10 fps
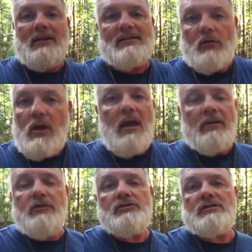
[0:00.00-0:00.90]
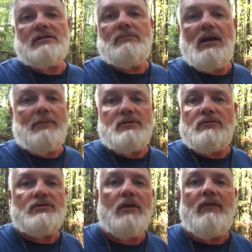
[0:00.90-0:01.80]
So there's just some tips
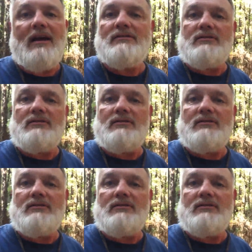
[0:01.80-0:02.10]
on surveys.